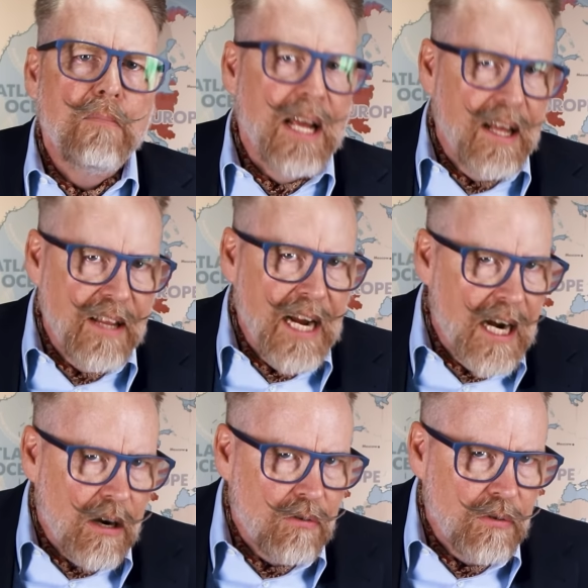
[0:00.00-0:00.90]
making the
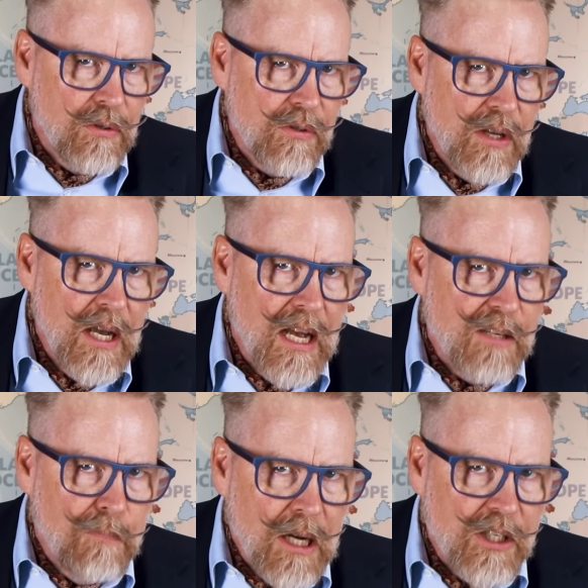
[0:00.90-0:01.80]
air crews
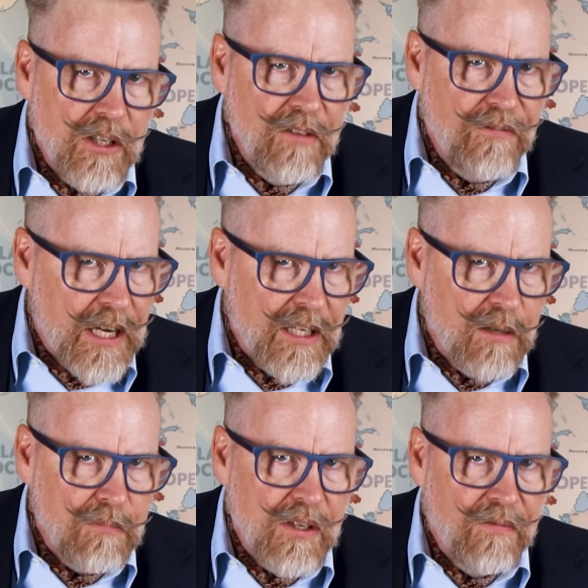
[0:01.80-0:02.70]
as much the
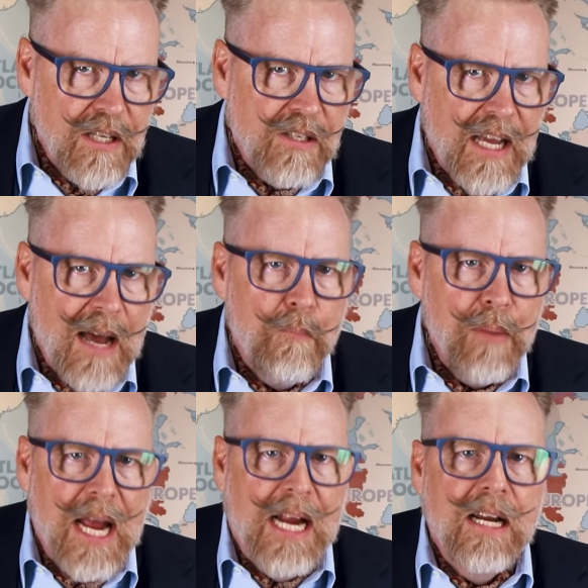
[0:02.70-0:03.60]
victims of this
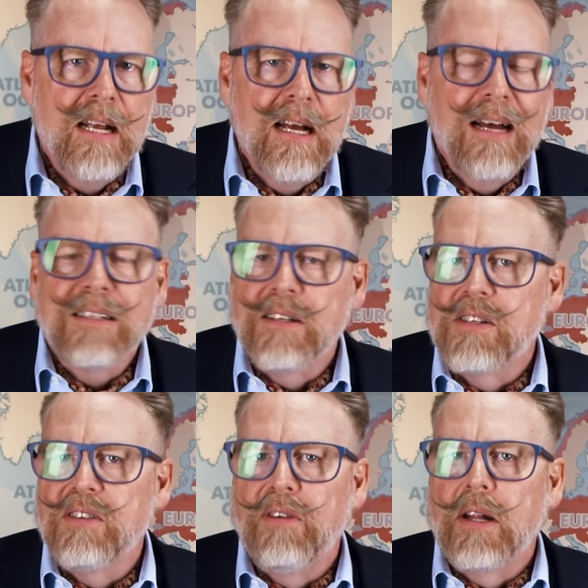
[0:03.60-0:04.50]
campaign as the
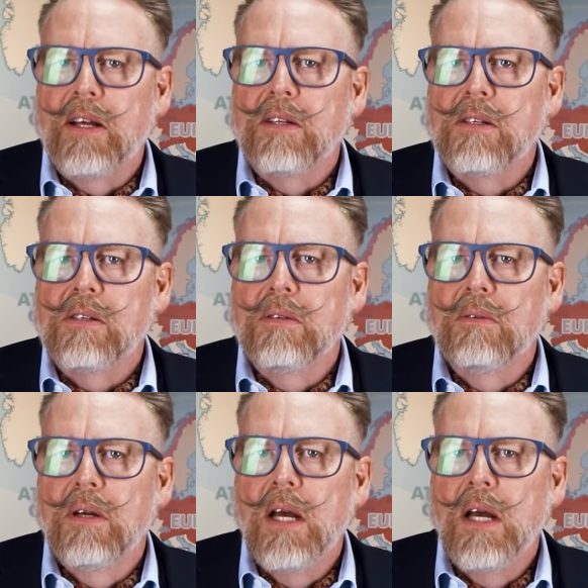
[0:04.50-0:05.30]
civilians.